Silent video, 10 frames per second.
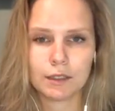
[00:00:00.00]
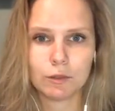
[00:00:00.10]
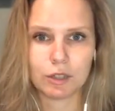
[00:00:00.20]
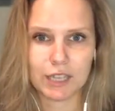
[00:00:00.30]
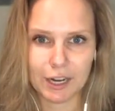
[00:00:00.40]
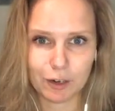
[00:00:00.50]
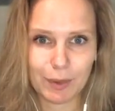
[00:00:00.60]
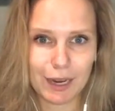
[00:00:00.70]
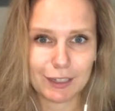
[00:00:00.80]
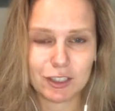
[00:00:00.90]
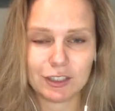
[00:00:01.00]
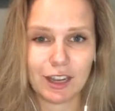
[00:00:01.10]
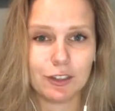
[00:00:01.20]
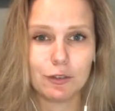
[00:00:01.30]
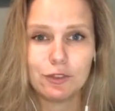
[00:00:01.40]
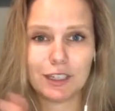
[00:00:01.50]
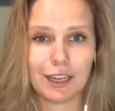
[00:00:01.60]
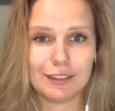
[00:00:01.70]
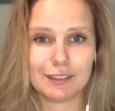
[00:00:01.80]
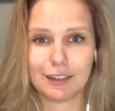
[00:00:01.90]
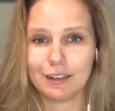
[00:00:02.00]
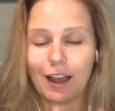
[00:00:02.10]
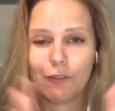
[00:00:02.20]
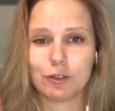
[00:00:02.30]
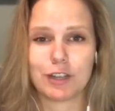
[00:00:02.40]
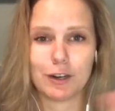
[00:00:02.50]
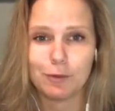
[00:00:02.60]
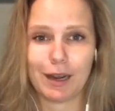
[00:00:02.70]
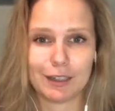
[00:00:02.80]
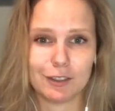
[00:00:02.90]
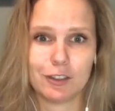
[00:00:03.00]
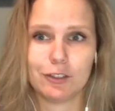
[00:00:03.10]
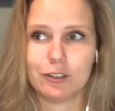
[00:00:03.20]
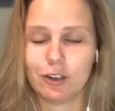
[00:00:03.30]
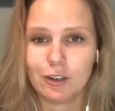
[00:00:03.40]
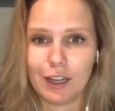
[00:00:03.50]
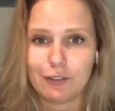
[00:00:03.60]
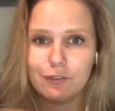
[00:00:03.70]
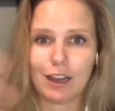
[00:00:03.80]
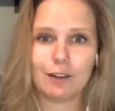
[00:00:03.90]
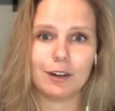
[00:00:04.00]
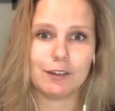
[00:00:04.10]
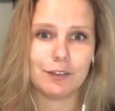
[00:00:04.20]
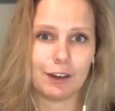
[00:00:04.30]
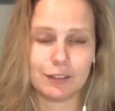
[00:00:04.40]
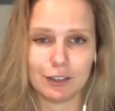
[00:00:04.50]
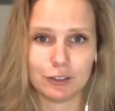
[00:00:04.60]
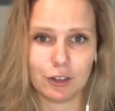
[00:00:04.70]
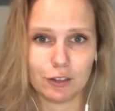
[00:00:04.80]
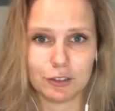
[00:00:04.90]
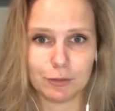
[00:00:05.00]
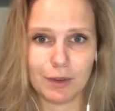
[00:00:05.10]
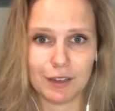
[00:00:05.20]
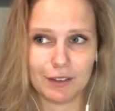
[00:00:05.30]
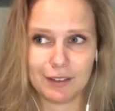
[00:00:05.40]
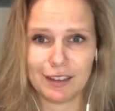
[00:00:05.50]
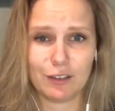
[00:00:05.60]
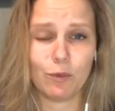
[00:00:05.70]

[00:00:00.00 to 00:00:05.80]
Retainer packages. I know VAs that have retainer packages that are like flat rate $5,000 a month. And that's